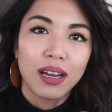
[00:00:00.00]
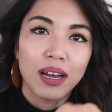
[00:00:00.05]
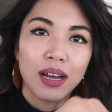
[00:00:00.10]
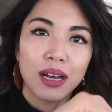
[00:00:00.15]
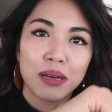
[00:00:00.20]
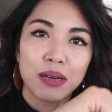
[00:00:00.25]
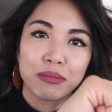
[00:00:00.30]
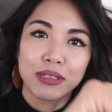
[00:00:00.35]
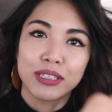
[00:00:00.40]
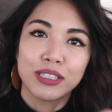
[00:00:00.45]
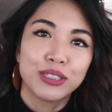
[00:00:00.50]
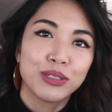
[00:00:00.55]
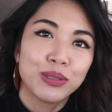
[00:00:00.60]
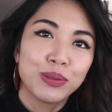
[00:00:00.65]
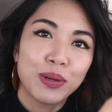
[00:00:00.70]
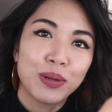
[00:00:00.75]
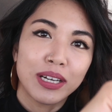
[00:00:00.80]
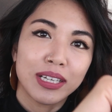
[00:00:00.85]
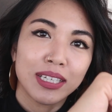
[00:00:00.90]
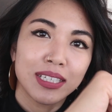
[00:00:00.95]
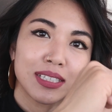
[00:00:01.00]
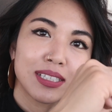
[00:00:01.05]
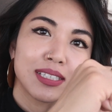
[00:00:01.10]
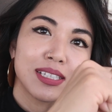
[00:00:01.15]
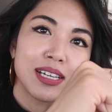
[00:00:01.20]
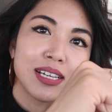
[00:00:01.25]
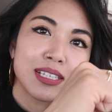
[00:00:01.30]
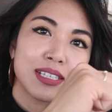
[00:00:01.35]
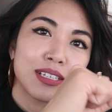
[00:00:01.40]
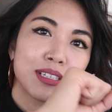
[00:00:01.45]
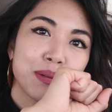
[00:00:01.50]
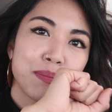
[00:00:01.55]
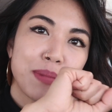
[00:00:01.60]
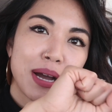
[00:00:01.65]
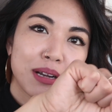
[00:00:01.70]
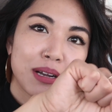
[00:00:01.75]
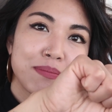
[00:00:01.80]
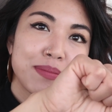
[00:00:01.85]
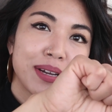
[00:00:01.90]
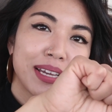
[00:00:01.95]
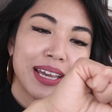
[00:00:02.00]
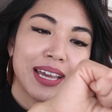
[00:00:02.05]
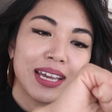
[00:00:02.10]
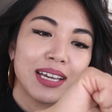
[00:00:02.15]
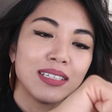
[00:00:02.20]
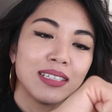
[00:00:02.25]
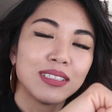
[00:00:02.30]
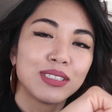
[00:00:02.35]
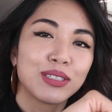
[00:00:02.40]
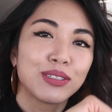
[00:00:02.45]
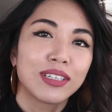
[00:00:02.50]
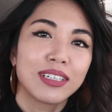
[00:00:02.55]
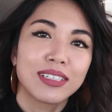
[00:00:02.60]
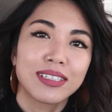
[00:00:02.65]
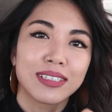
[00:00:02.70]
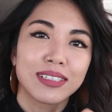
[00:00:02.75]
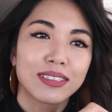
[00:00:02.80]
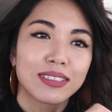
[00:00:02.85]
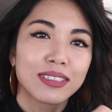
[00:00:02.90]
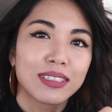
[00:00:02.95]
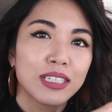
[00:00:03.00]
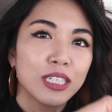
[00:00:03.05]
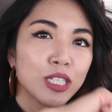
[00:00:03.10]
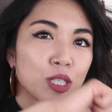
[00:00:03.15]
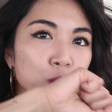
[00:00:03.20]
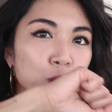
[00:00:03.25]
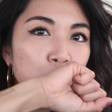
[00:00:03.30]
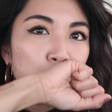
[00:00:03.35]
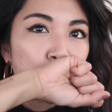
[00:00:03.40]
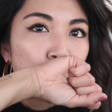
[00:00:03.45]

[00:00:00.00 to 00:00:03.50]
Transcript: I'm gonna do a kiss test on the back of my hand so you guys can see